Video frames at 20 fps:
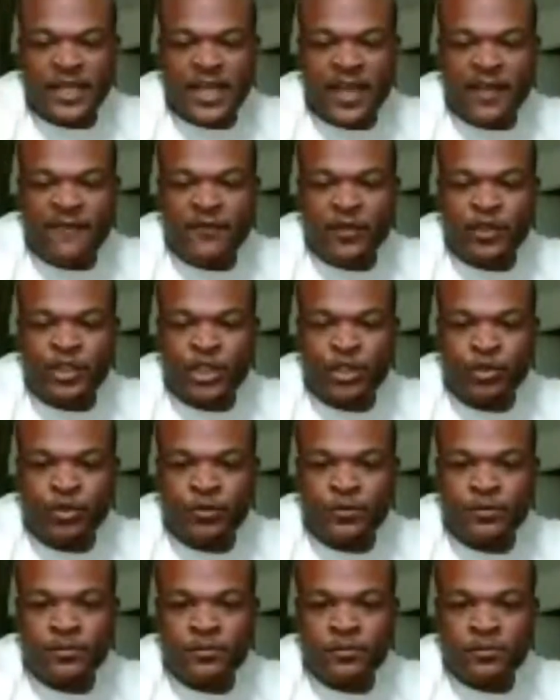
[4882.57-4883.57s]
I gave you
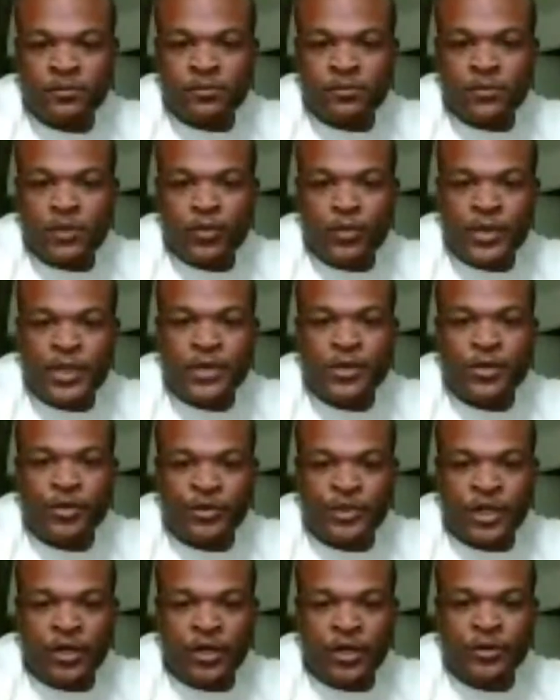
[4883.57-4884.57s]
too. We can
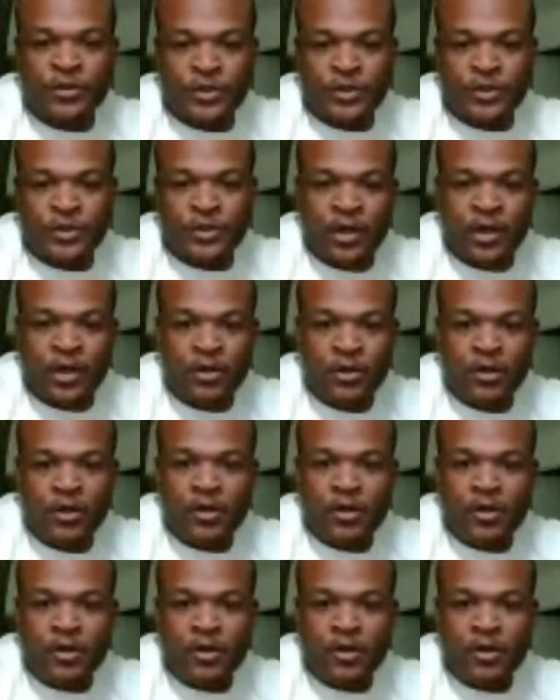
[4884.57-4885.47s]
use those as well.